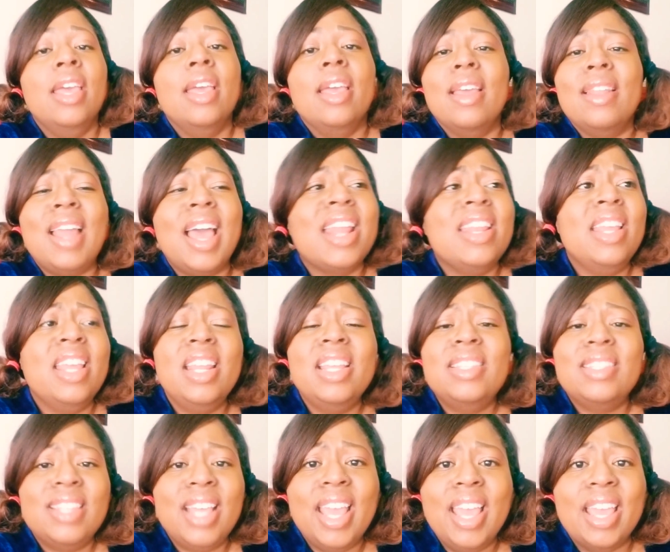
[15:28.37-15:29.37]

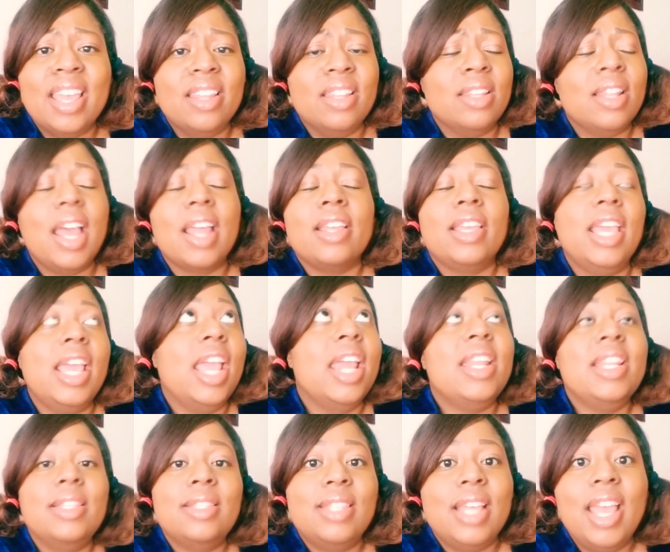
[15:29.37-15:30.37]
Nene said, like
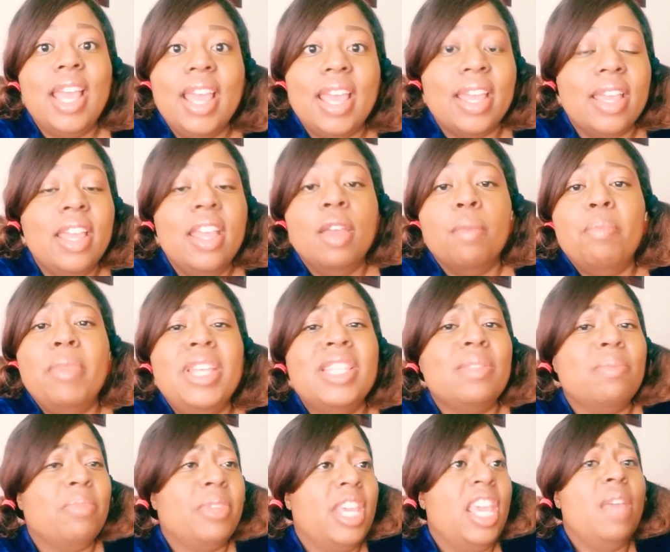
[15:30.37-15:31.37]
Candy said,
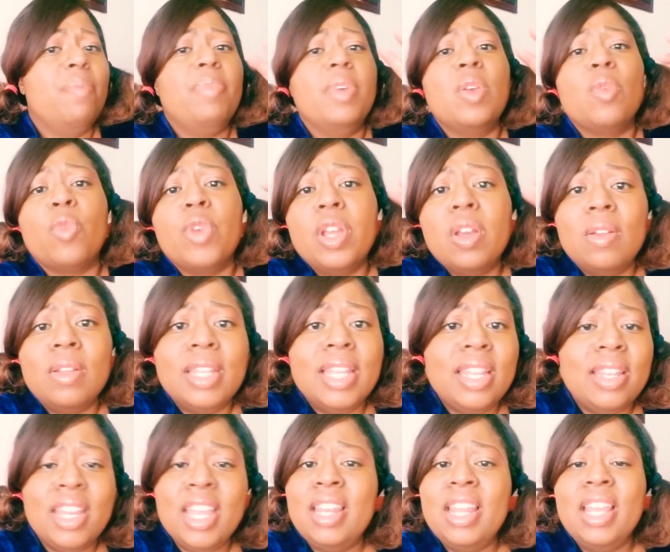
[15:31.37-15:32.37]
Miss Keep It Real,
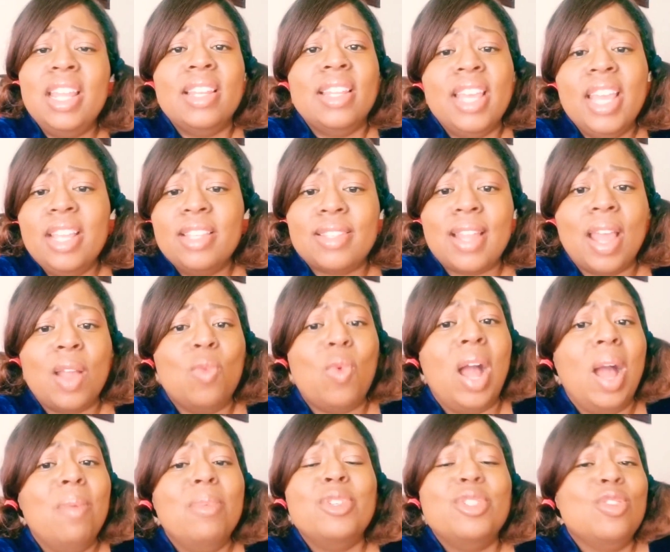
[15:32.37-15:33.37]
Nene Leaks. Like,
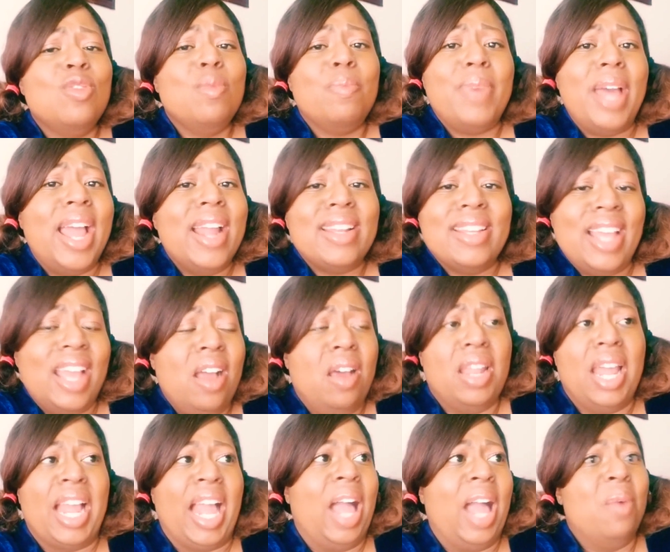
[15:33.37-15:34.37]
why would you back
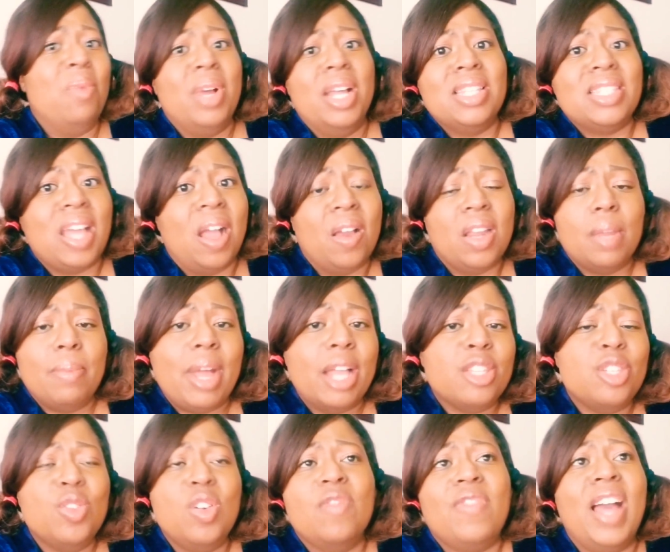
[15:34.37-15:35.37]
down? Like, I wasn't talking
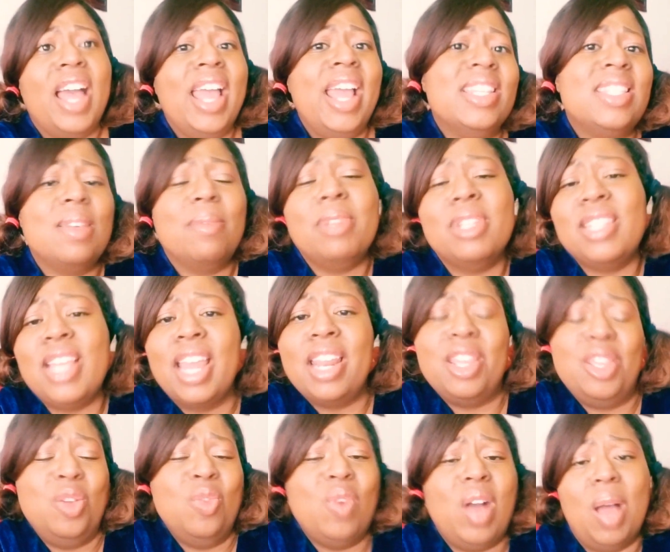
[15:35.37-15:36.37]
about you. If I had something to say
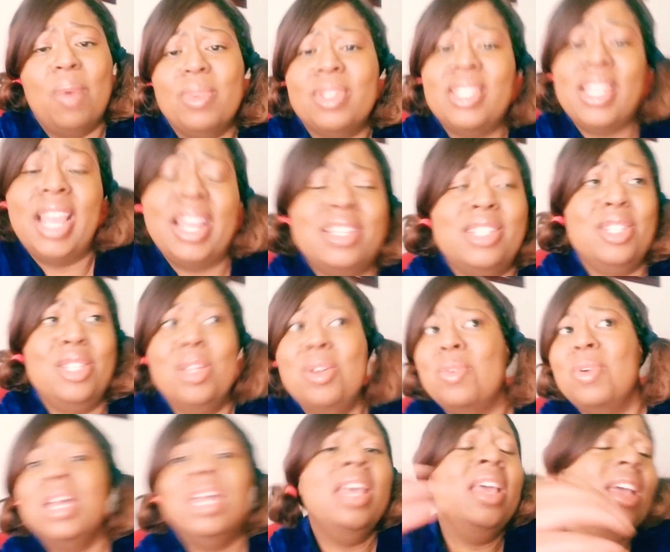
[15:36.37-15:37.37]
to you, I would say it to
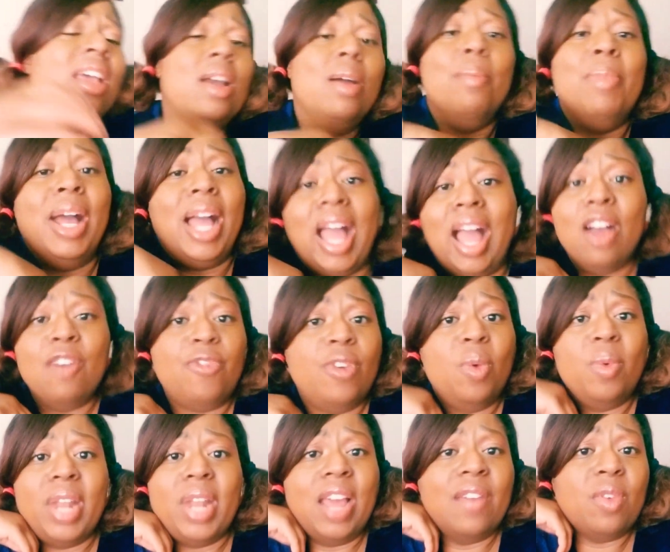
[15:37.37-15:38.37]
you. But
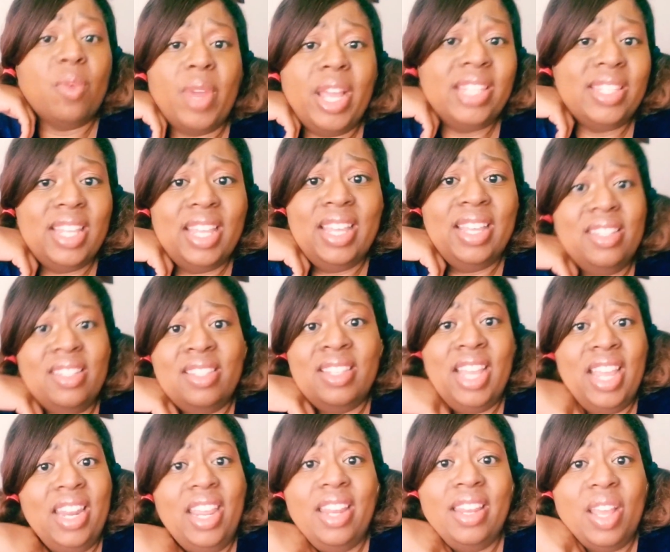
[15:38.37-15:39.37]
for whatever reason,
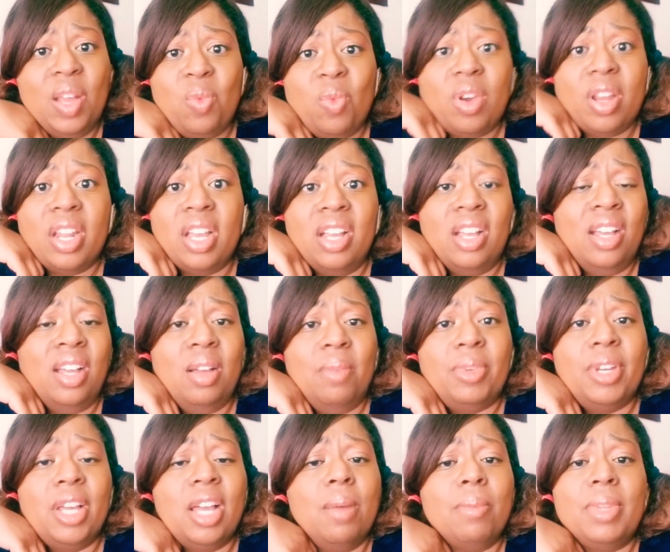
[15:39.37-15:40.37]
Nene didn't want
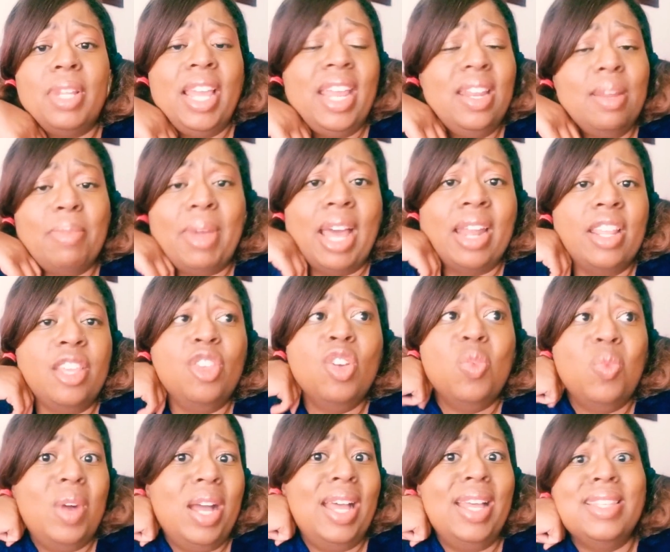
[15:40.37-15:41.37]
to come clean about it.
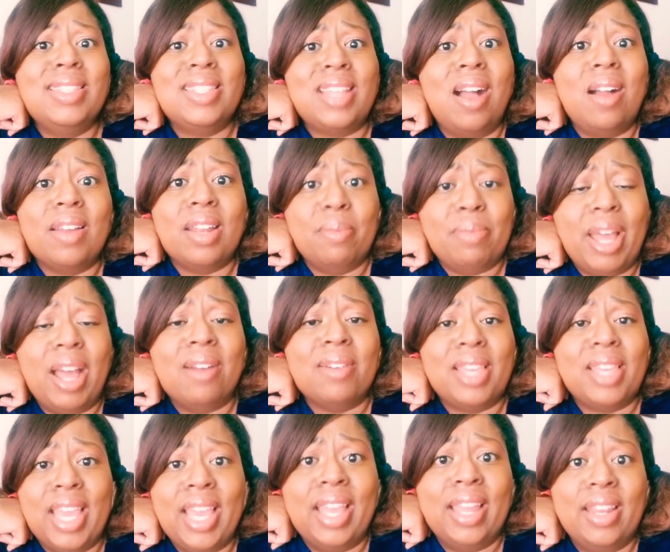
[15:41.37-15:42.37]
You was talking
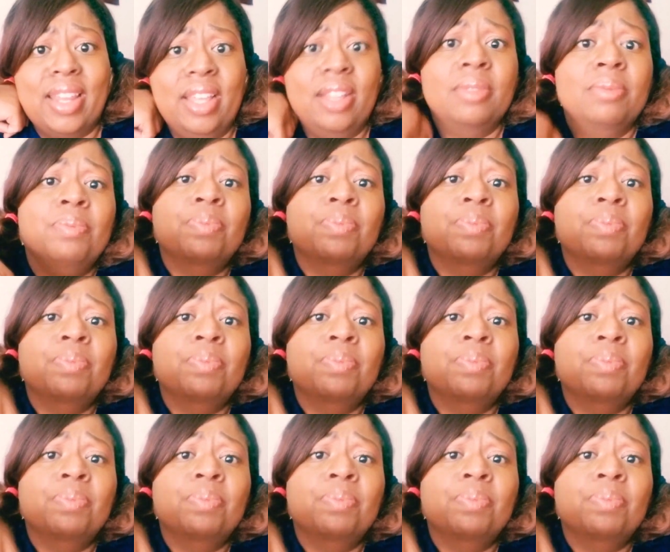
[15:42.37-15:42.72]
about Candy.